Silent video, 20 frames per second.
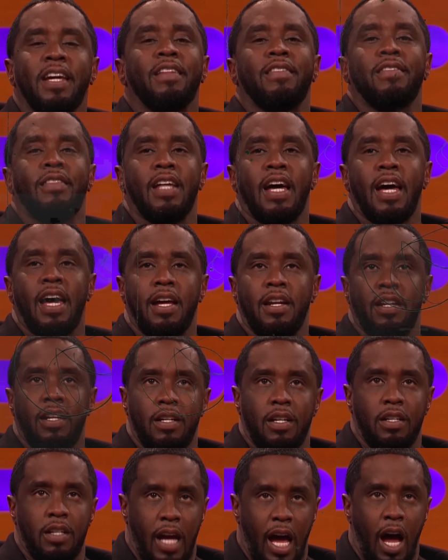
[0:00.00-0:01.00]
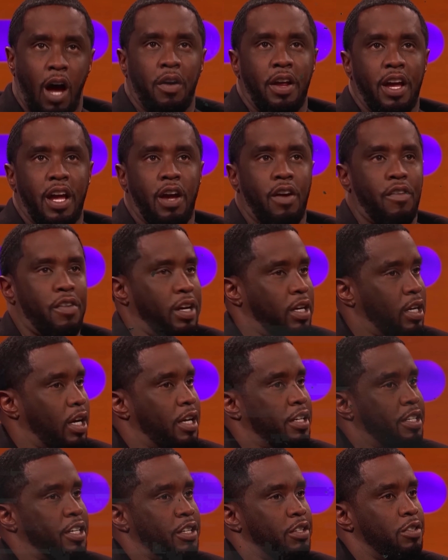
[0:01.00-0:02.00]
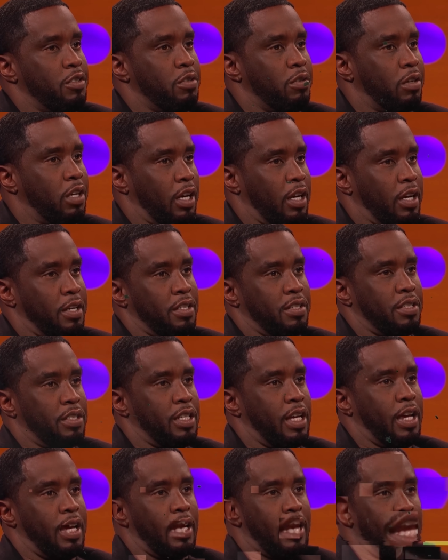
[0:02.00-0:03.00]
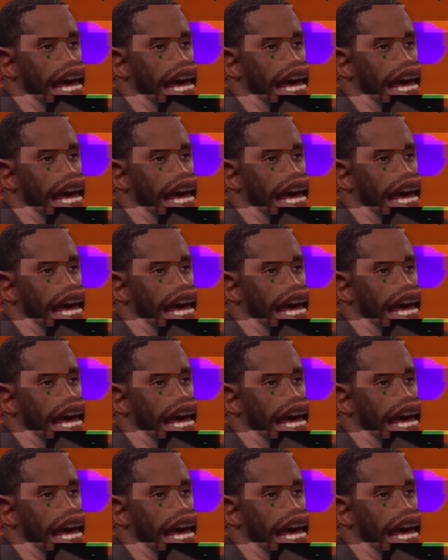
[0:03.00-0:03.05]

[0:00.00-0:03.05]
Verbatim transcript: But here's the kicker. New sources have come out revealing